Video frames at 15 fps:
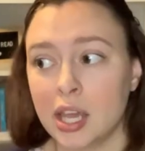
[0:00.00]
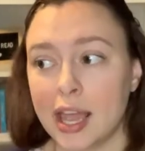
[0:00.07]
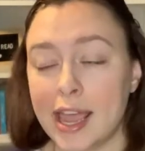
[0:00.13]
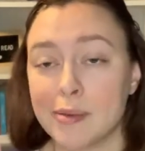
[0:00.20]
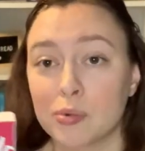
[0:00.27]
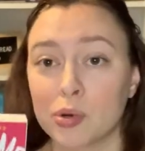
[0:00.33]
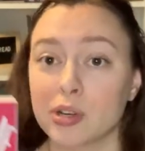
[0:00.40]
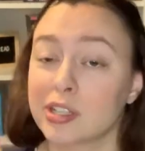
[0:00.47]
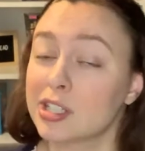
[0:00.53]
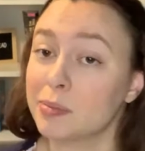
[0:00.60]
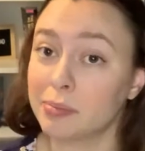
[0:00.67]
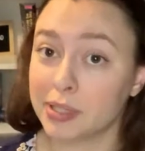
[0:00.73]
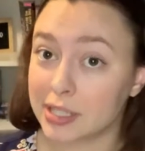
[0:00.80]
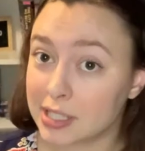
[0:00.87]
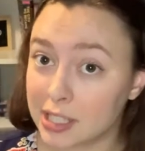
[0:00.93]
a more
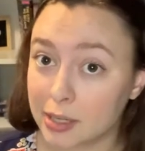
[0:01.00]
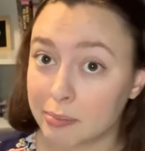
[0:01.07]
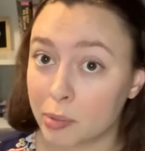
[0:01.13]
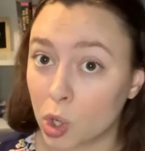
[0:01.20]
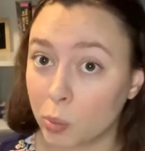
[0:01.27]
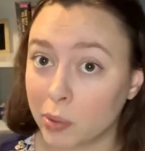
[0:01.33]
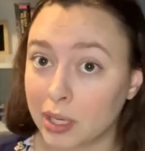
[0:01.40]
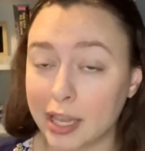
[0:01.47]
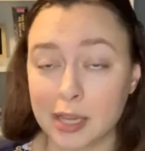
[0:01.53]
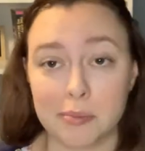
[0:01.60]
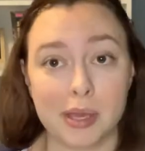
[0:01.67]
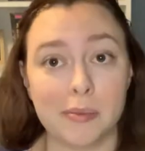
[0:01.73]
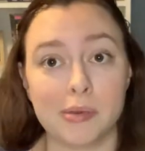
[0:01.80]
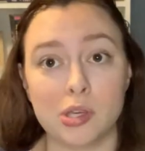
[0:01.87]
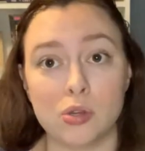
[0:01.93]
explicit moment, like
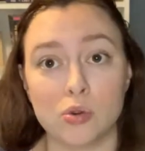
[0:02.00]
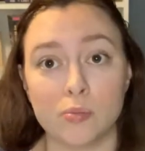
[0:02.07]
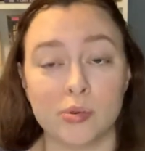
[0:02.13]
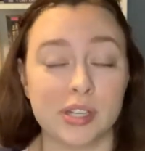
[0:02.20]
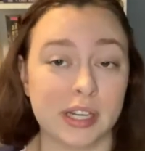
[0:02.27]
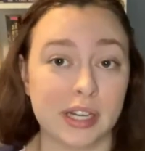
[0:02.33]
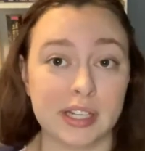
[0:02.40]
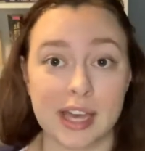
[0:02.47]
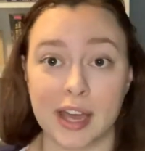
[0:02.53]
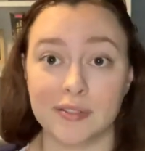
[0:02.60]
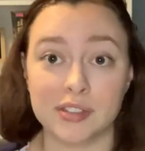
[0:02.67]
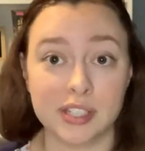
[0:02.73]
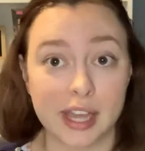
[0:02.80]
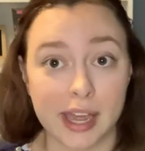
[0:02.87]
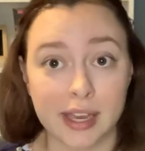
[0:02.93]
maybe you were pretending to have
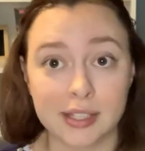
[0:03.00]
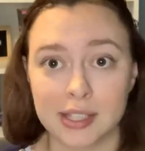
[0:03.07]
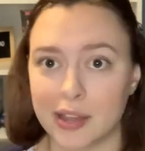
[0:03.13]
sex.